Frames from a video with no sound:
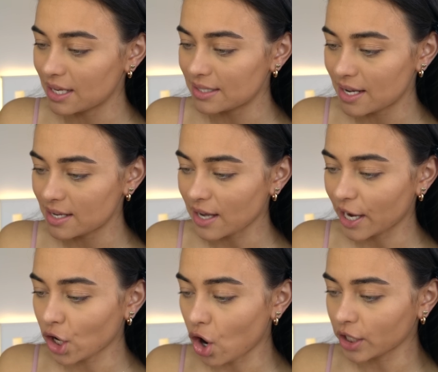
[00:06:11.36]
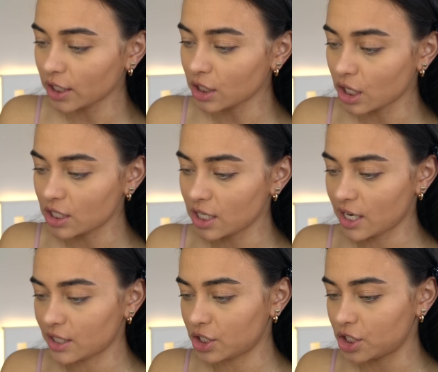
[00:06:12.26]
This is Iconic
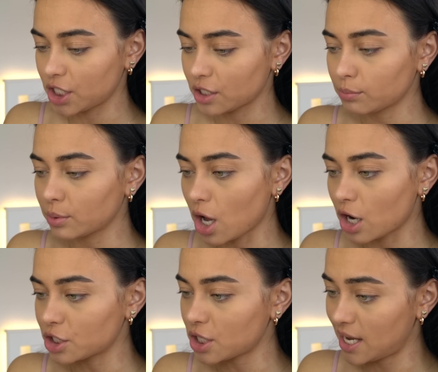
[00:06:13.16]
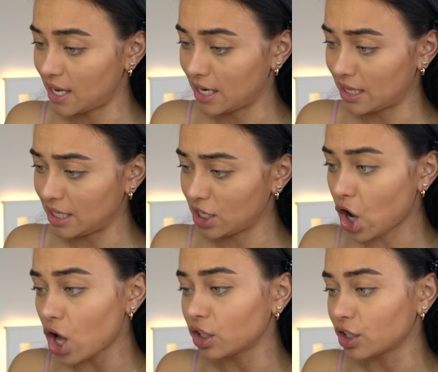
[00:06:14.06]
London Sheer Blush in the
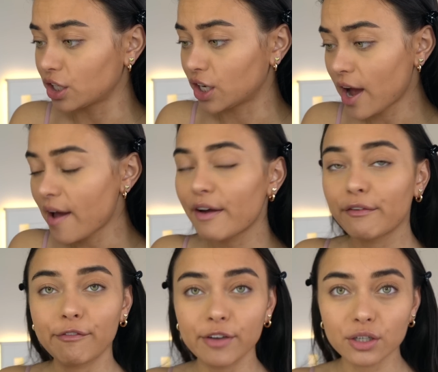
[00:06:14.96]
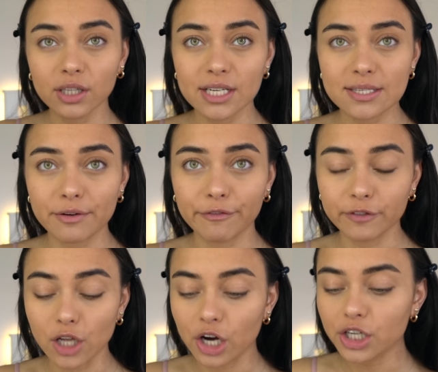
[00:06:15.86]
color Fearless
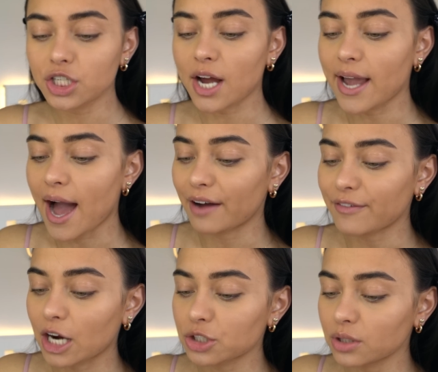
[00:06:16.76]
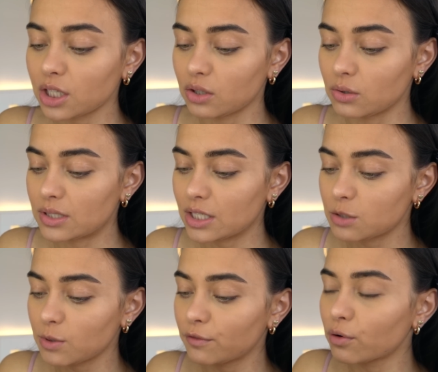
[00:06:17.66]
Flush. I have actually used this
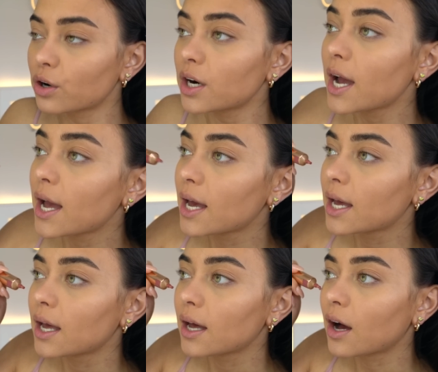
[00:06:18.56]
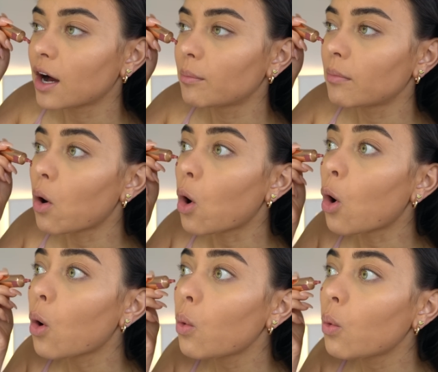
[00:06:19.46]
before. Um,
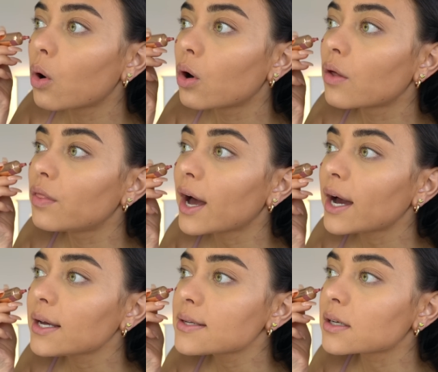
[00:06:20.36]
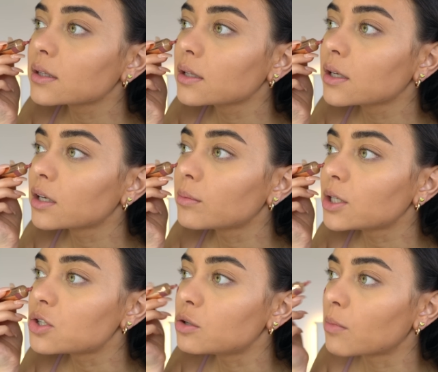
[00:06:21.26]
oh that is a little
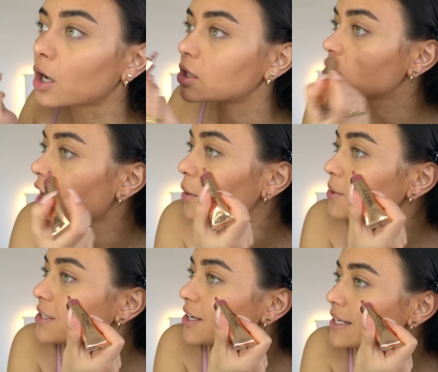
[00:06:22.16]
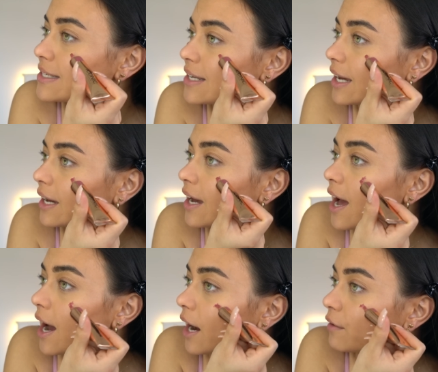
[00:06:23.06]
bit too much. I was gonna say
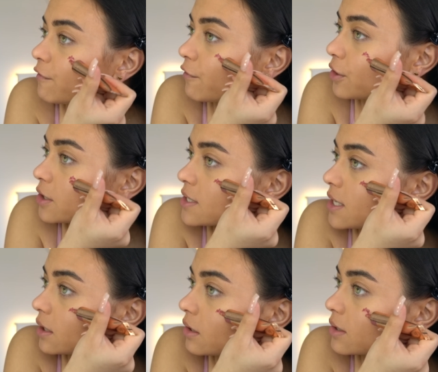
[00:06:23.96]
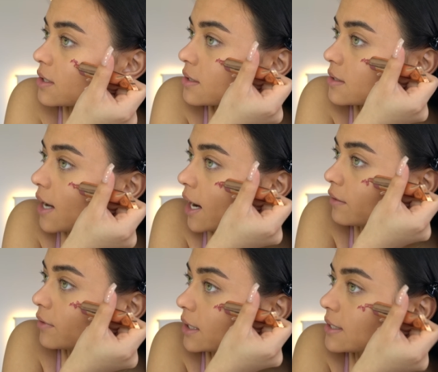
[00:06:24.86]
at first it looks kind
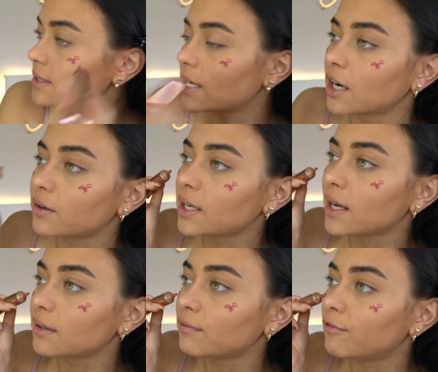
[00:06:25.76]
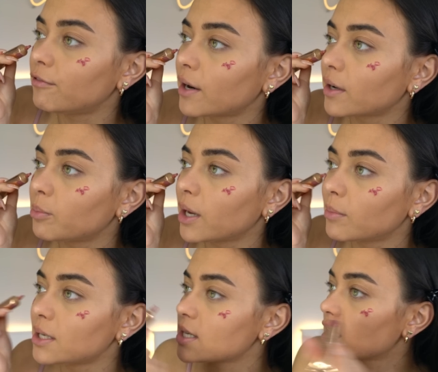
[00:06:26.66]
of like scary and very
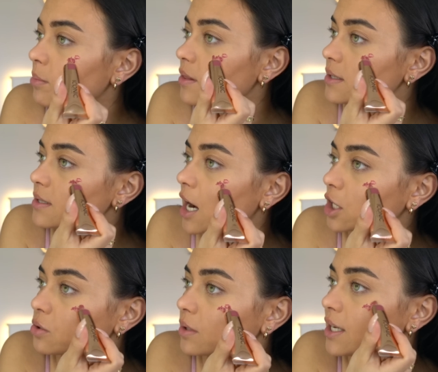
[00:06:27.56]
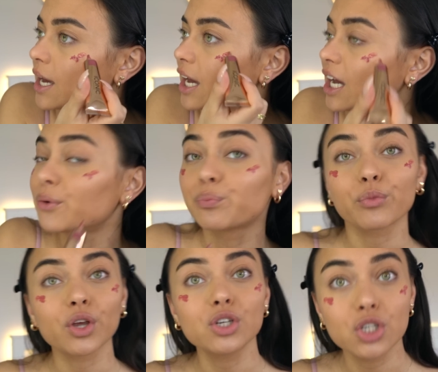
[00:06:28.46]
pigmented, but this is actually a
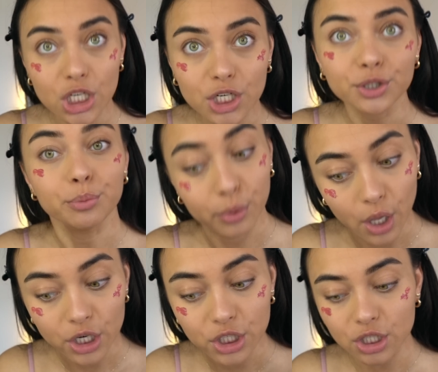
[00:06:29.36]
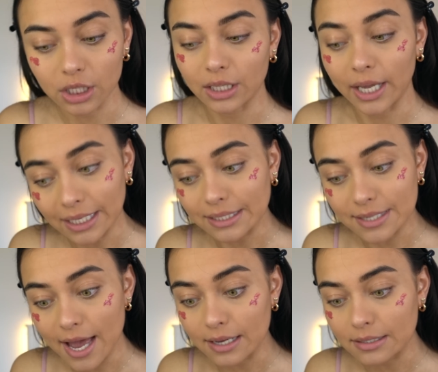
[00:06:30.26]
sheer blush, like it
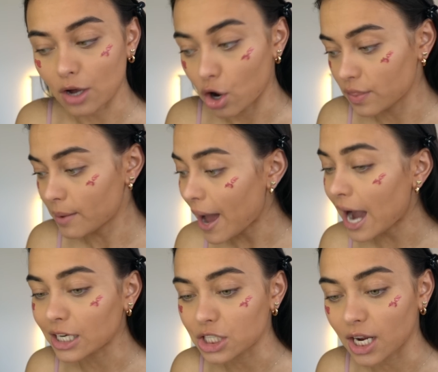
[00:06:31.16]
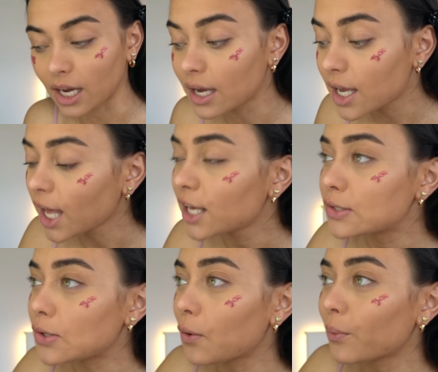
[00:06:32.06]
says on the packaging.
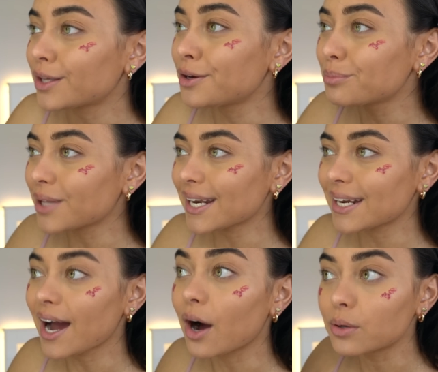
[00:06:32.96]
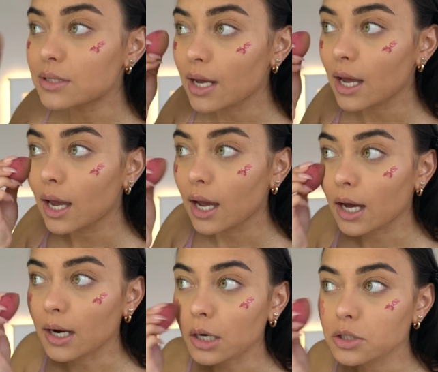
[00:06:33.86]
So when you blend it out,
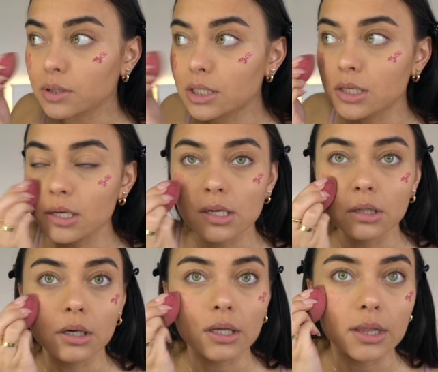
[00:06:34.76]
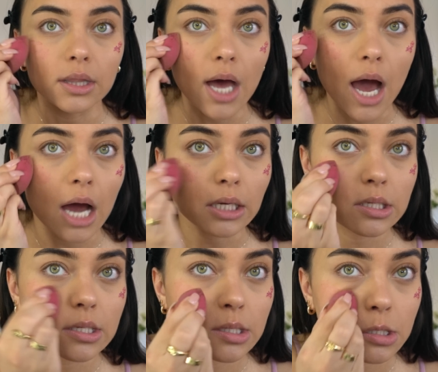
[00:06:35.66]
it actually doesn't look that
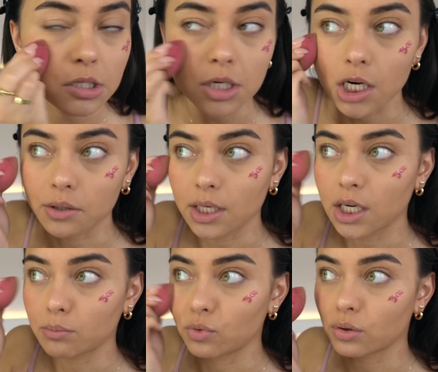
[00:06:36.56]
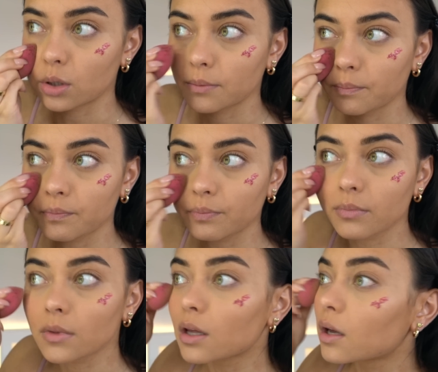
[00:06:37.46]
scary anymore.
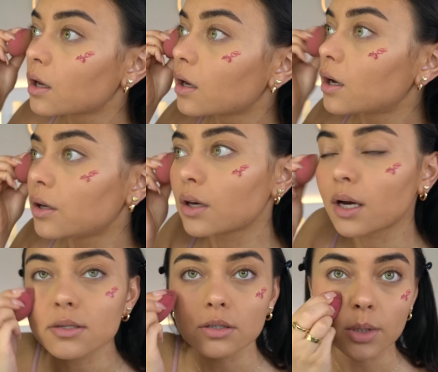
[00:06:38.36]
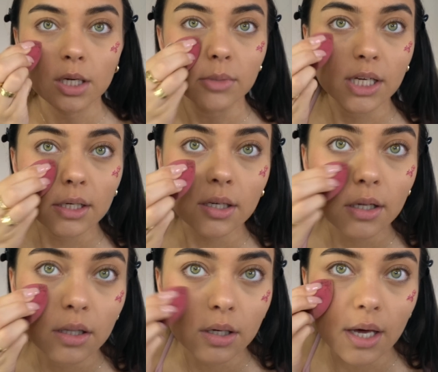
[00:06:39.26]
You guys know what I mean?
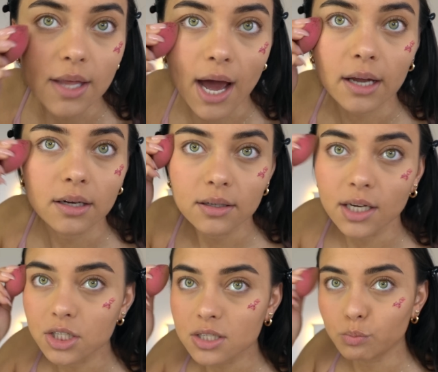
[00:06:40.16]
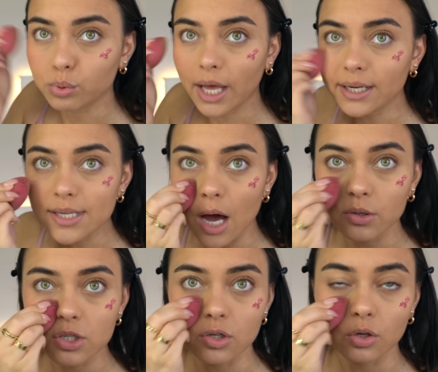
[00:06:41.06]
Look at that. It just blends
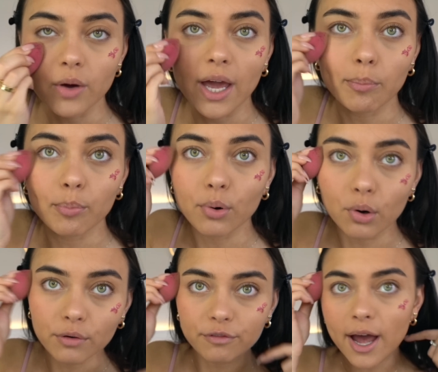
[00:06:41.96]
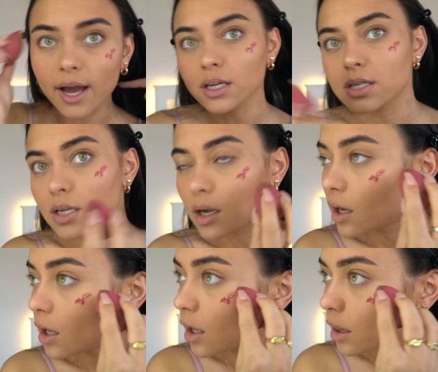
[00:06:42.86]
out to a perfect
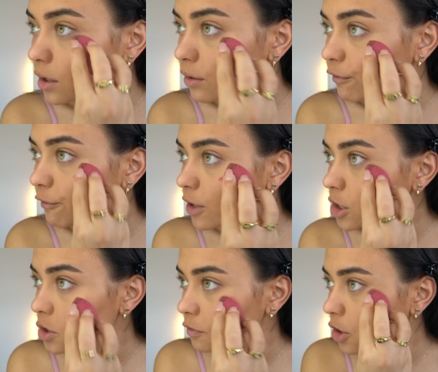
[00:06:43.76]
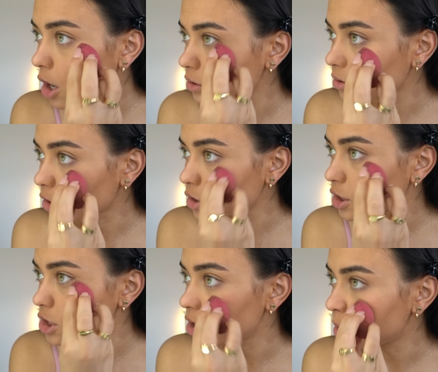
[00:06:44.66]
little flush of color on
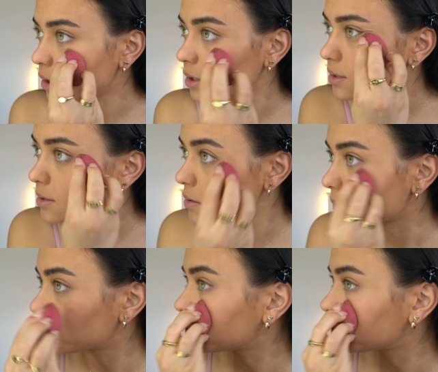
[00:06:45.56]
your cheeks.